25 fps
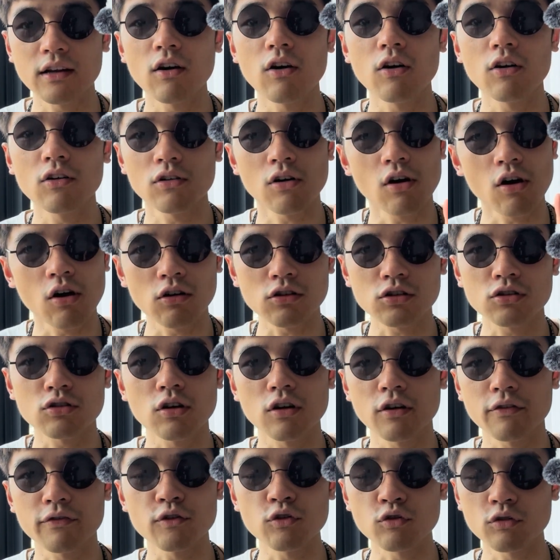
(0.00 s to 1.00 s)
all
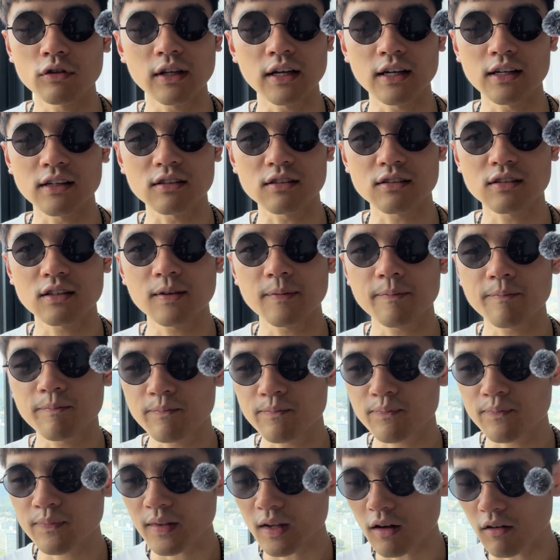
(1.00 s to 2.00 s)
sort of good things.
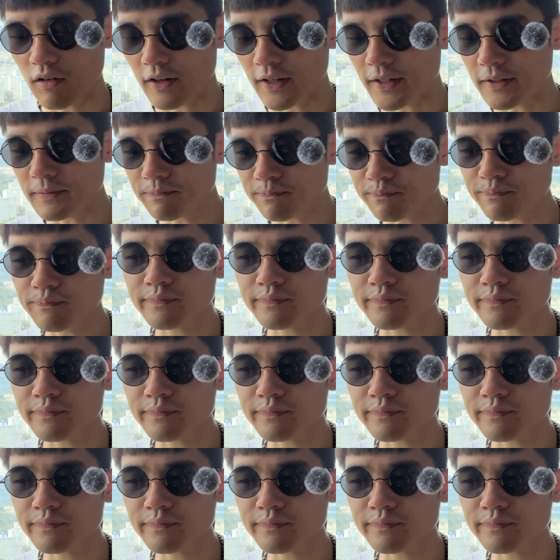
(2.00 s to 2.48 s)
Okay.